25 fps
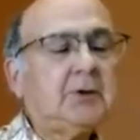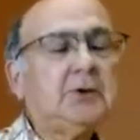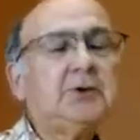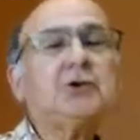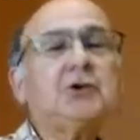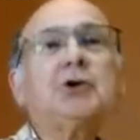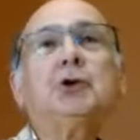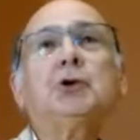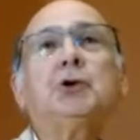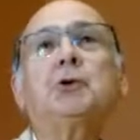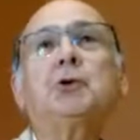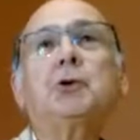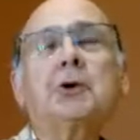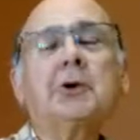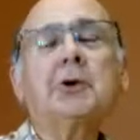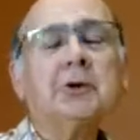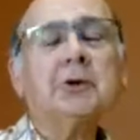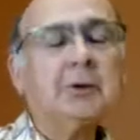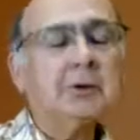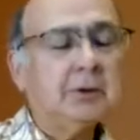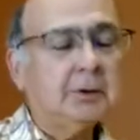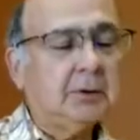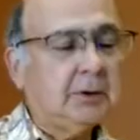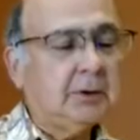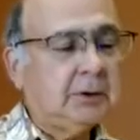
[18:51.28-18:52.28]
Took,
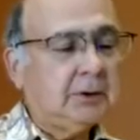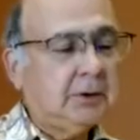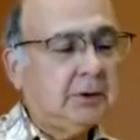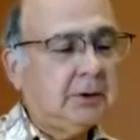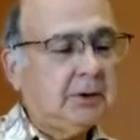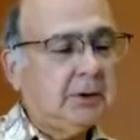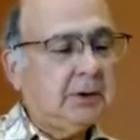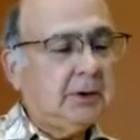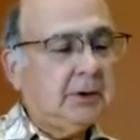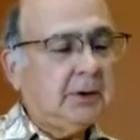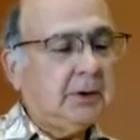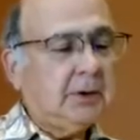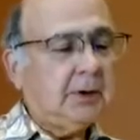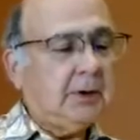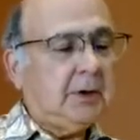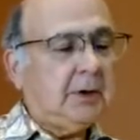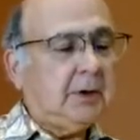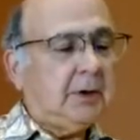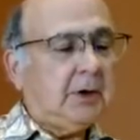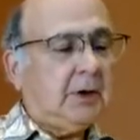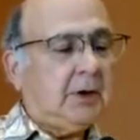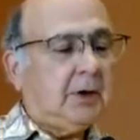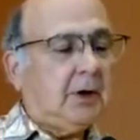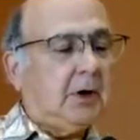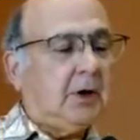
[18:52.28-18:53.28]

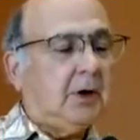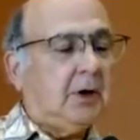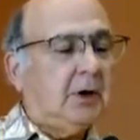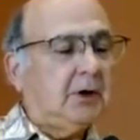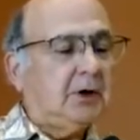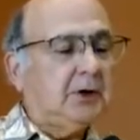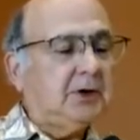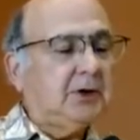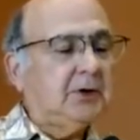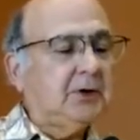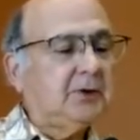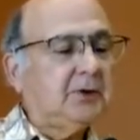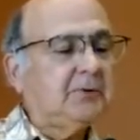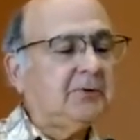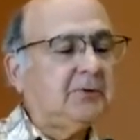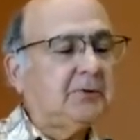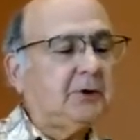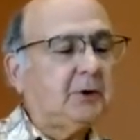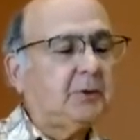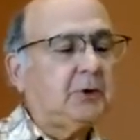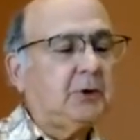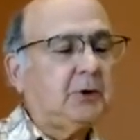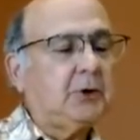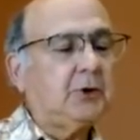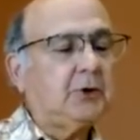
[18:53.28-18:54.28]
all come
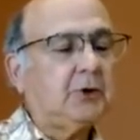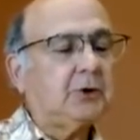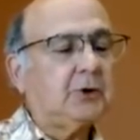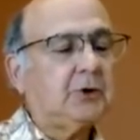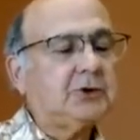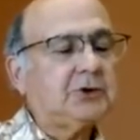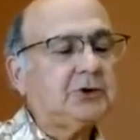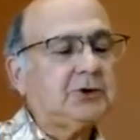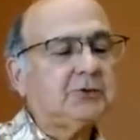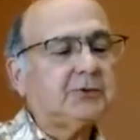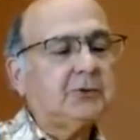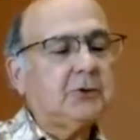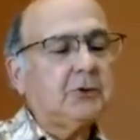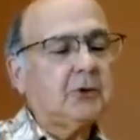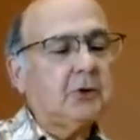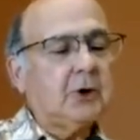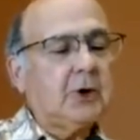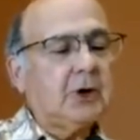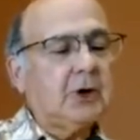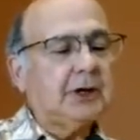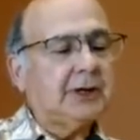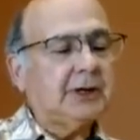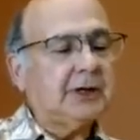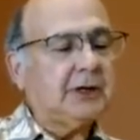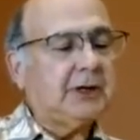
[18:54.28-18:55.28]
from years of
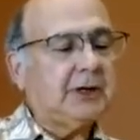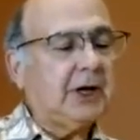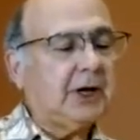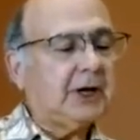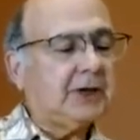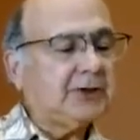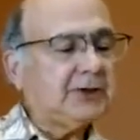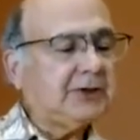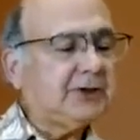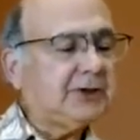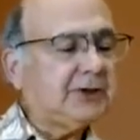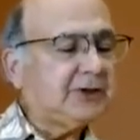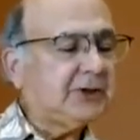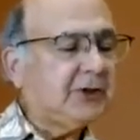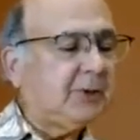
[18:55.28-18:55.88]
crawling guests